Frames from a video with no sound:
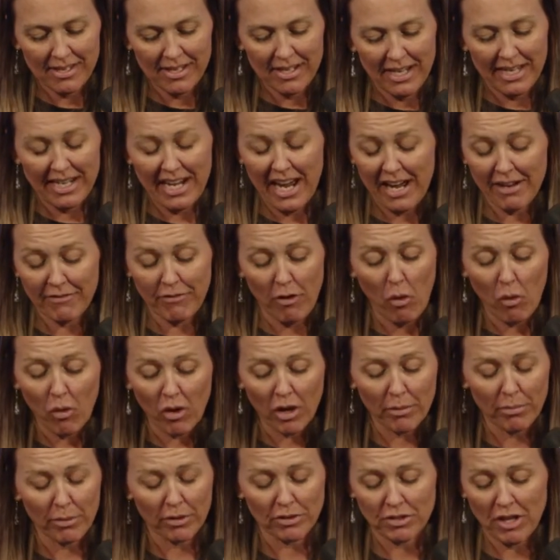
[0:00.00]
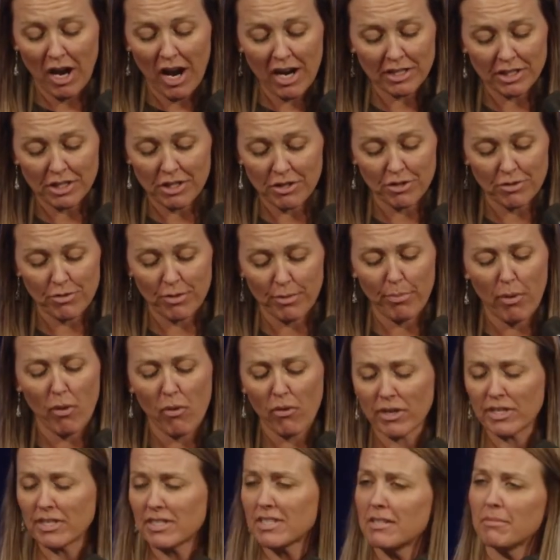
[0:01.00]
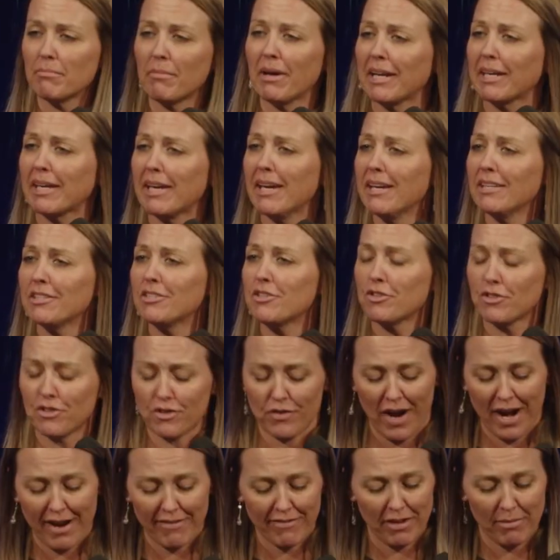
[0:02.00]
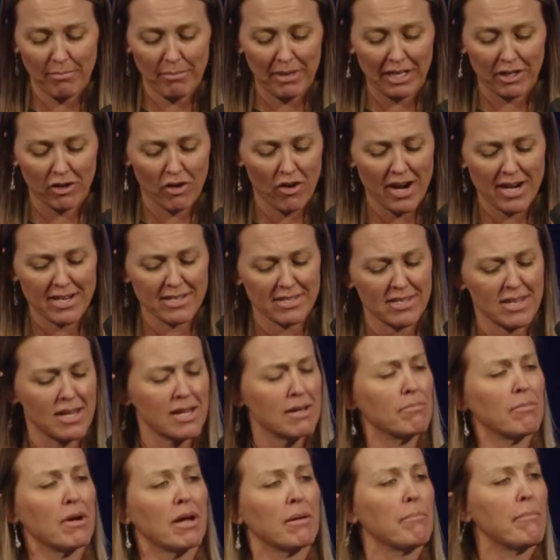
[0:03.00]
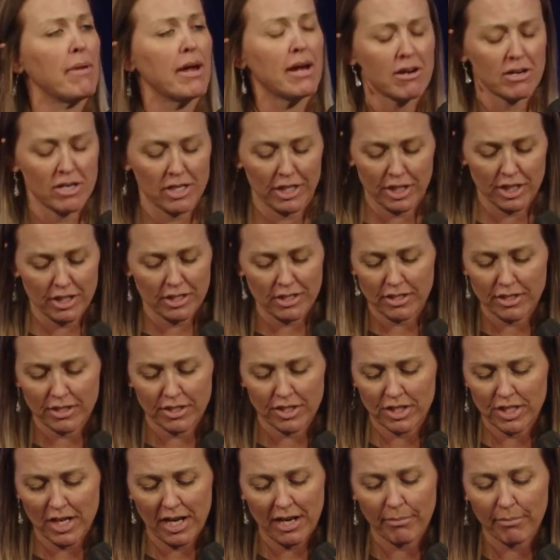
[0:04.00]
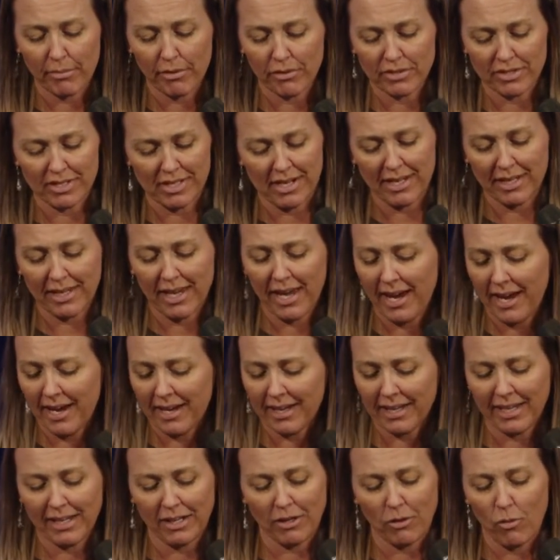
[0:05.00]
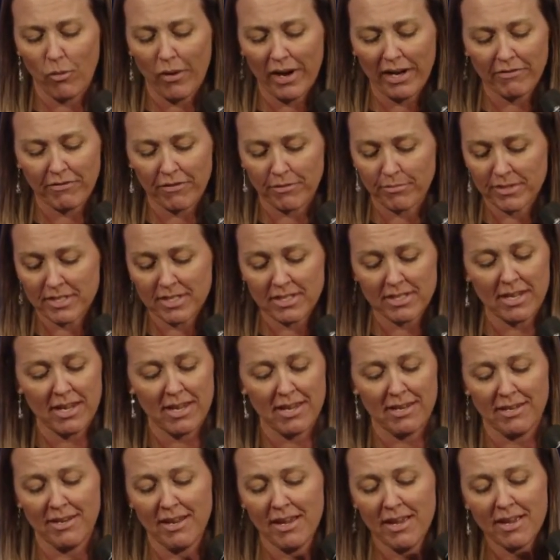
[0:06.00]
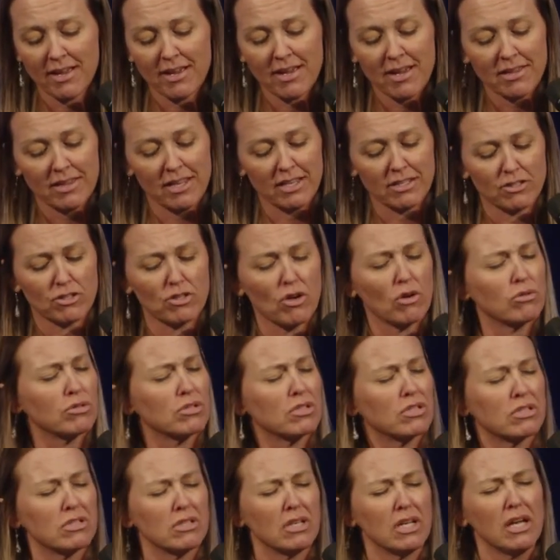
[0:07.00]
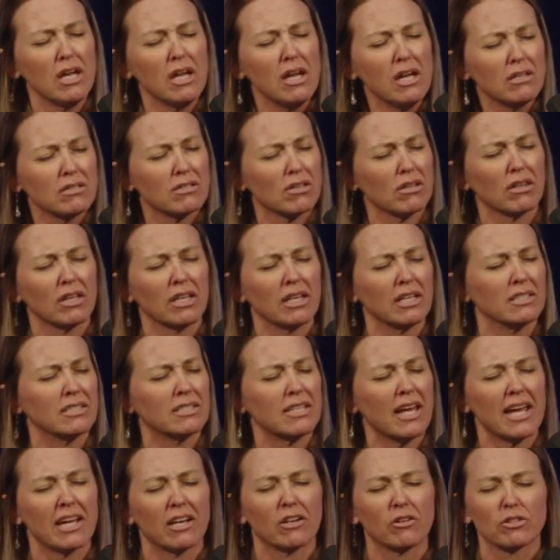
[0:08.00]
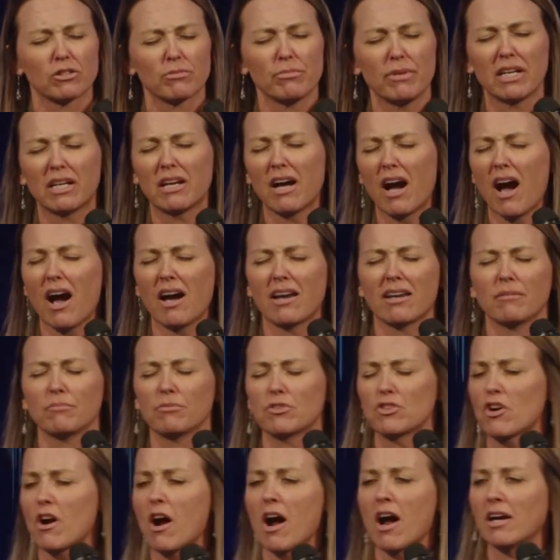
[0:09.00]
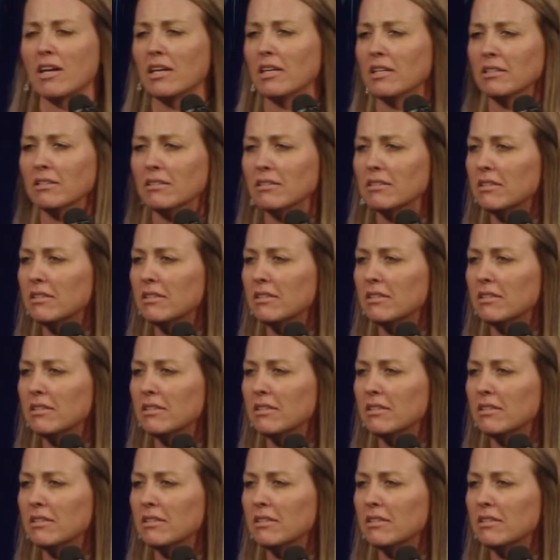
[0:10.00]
and I have horrible doctor's reports, and my kids are driving me crazy, and my marriage is in shambles, and I can't get away from sin that so easily entangles me, God, I'm trying.